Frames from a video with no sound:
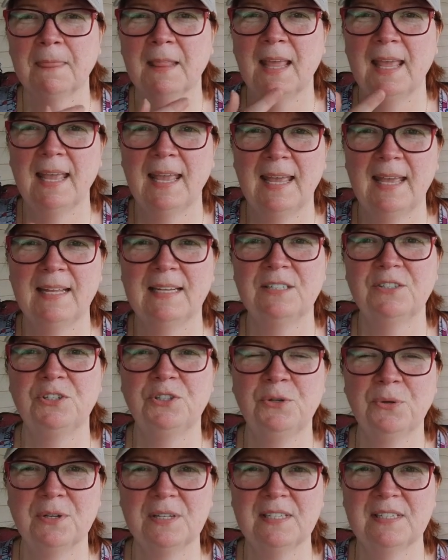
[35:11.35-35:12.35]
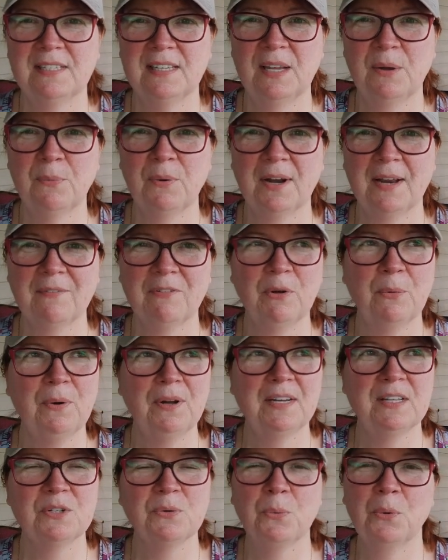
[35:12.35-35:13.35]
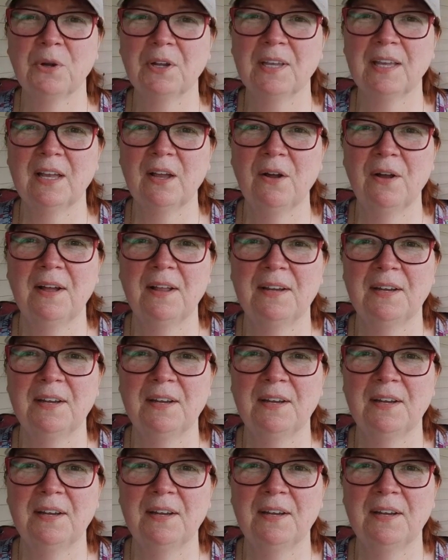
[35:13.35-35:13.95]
and you can see what everyone is working on,